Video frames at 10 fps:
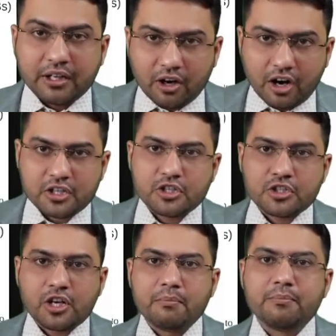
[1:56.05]
got
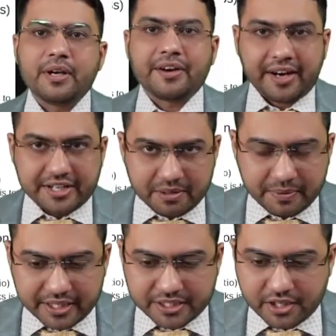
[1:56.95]
some
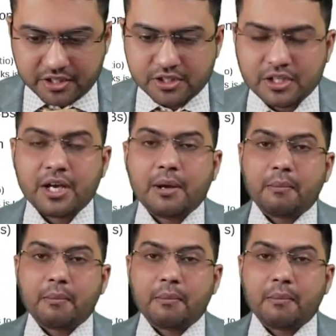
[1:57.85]
rectifications.